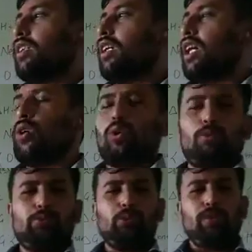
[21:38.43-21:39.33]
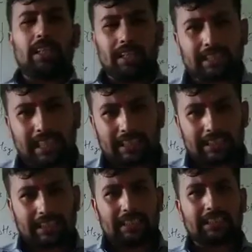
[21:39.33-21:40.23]
I hope you will understand this
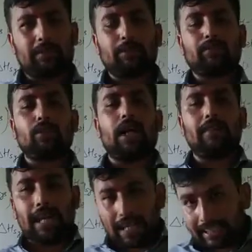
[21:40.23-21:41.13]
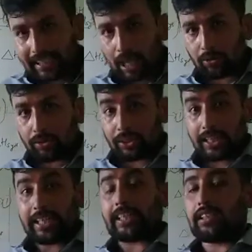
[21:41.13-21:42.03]
concept. If you have any doubt
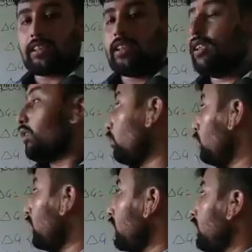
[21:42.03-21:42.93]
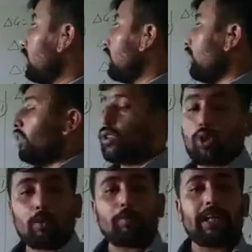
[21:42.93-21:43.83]
related to this
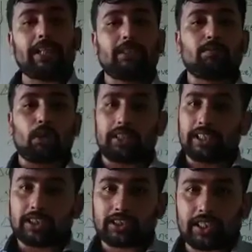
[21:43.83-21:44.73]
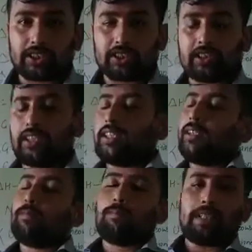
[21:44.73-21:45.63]
entropy and spontaneous reaction,
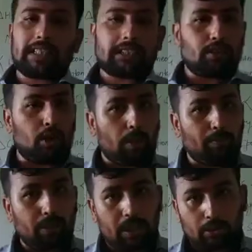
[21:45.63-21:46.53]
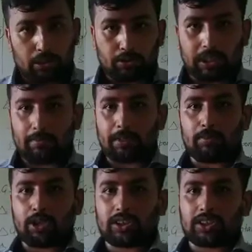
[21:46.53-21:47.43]
please drop your doubt into the comment
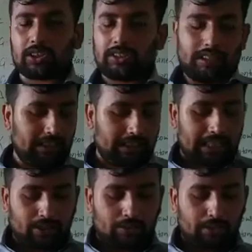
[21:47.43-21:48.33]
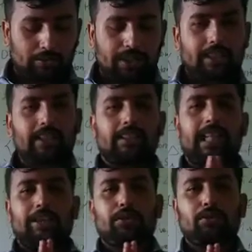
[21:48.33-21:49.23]
box section. That's all for today.
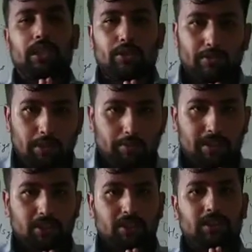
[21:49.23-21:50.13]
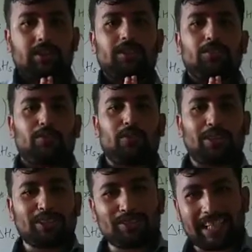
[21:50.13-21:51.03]
Thank you very much. Don't
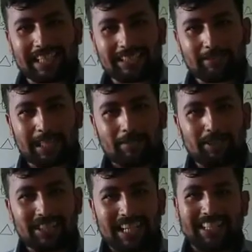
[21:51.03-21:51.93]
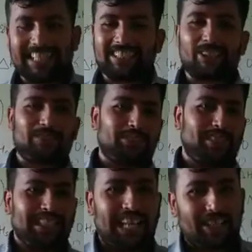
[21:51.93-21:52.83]
forget to like and subscribe the channel. That's all for today.
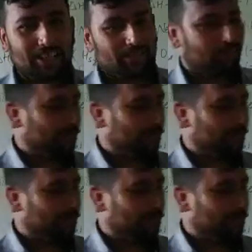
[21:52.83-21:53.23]
Thank you.